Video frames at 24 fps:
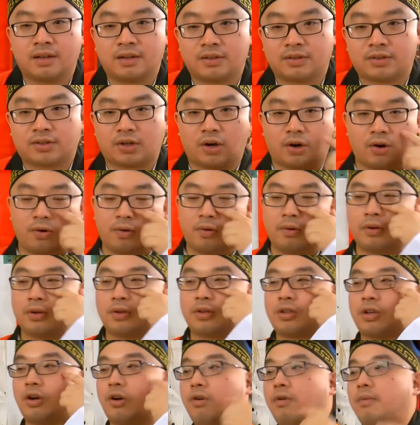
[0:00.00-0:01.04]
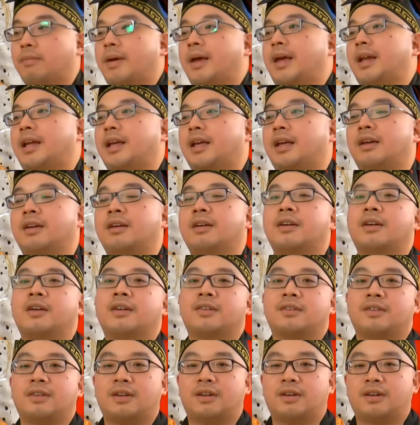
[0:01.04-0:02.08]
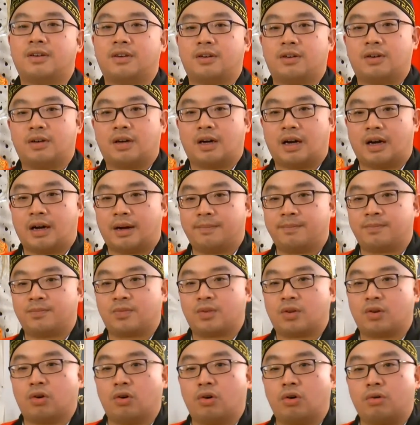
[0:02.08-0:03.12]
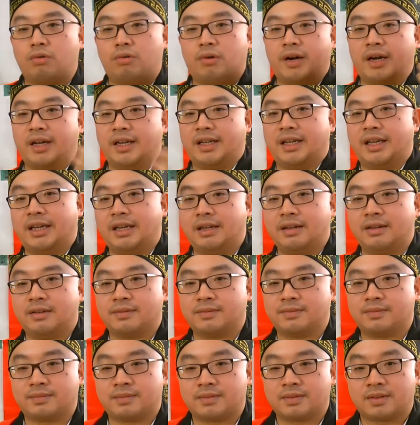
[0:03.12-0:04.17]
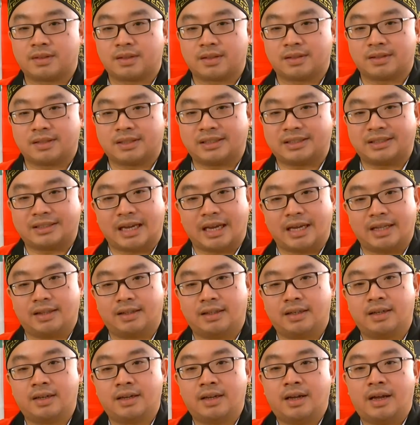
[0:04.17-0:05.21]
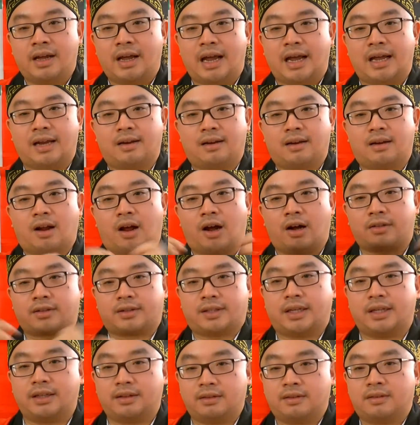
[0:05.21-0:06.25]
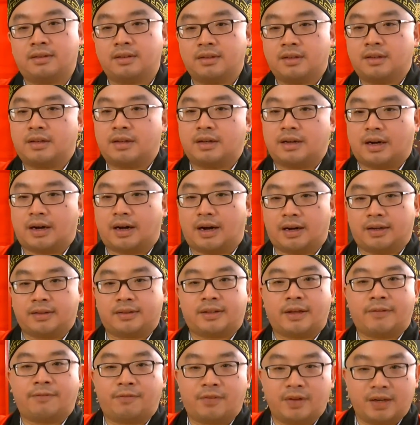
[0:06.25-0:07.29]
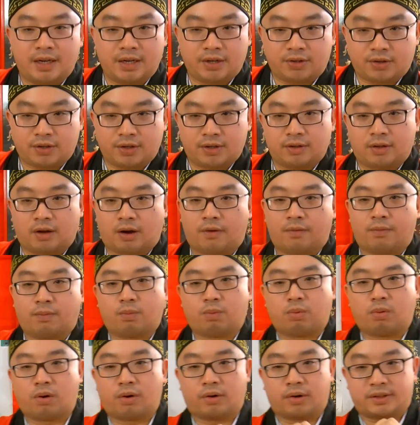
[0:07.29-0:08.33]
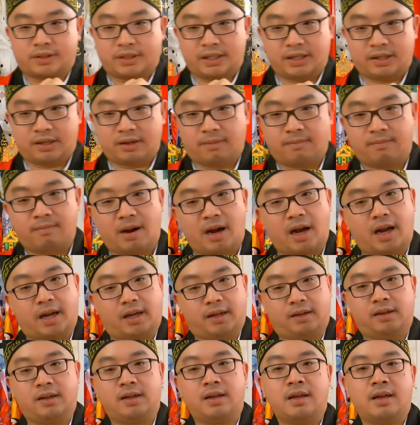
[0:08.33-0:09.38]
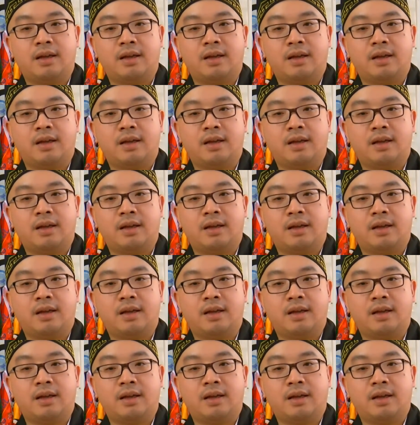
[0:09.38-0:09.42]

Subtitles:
so many already set and locked in definition of words in your mind.